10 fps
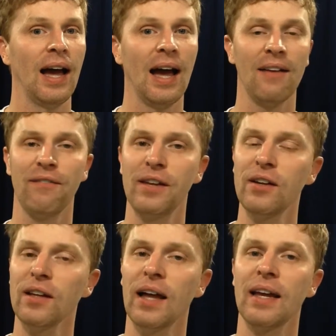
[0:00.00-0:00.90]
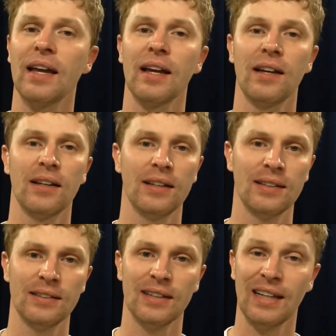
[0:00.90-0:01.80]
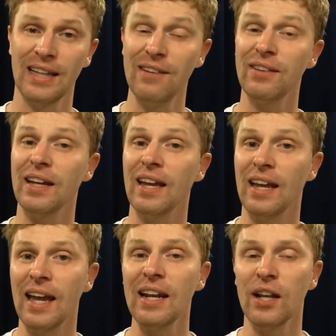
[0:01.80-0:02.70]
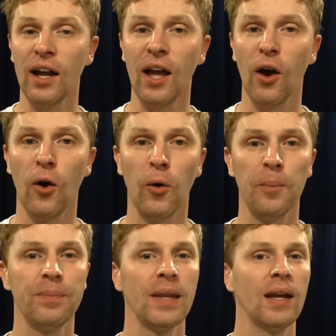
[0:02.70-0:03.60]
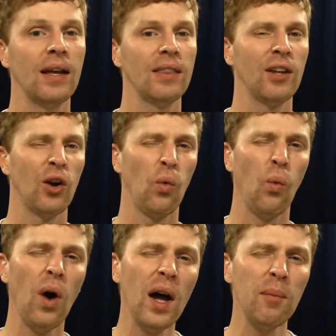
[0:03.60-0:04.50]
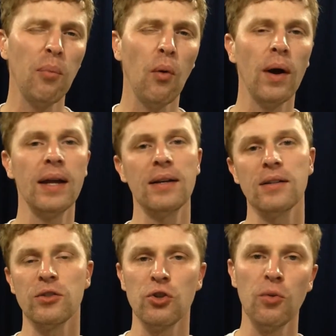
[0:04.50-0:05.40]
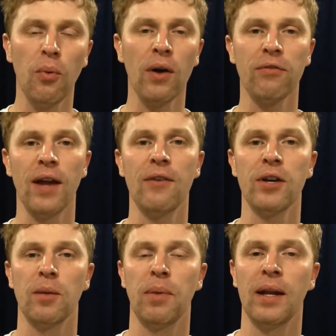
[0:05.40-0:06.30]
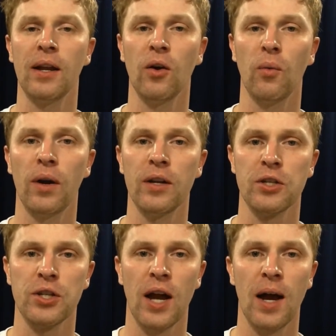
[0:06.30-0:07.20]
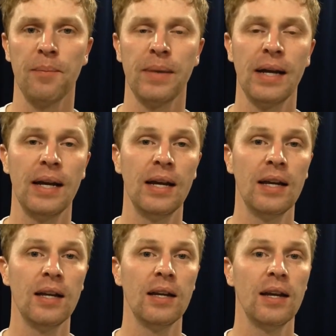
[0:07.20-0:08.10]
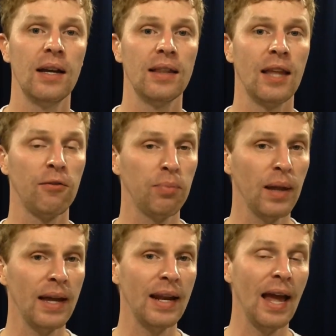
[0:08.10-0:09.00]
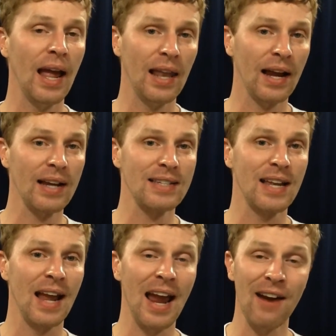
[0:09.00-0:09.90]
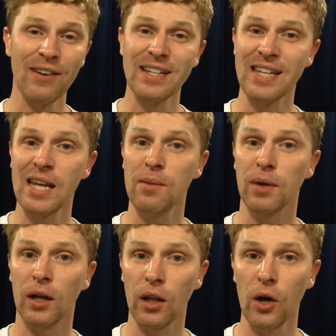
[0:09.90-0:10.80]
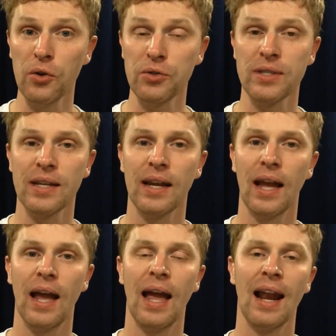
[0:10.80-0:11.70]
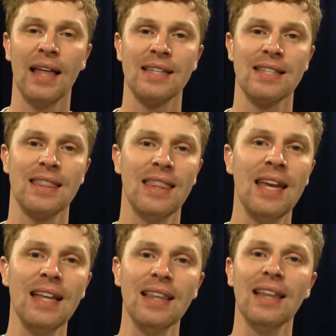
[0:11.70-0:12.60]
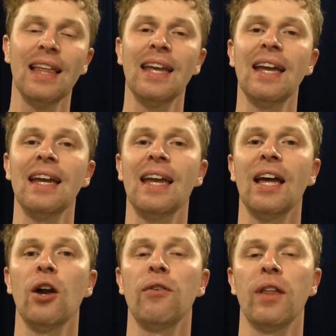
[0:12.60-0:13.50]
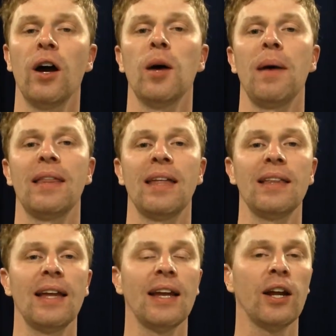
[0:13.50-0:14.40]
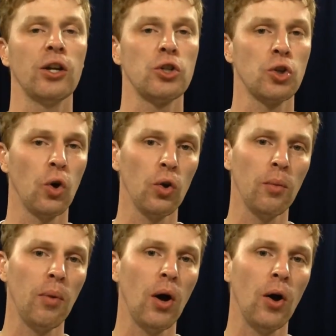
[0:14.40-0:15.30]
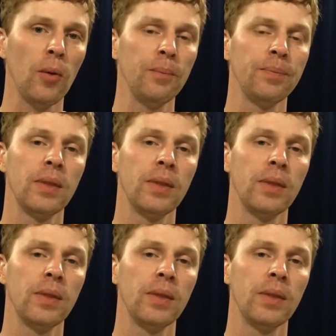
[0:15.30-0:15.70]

I feel like Cleveland can get it done at home. They're a 1-point, 2-point favorite, depending on where you shop. They've played, like I said, every team close, and I think that they can get over the hump. I think they can control the ball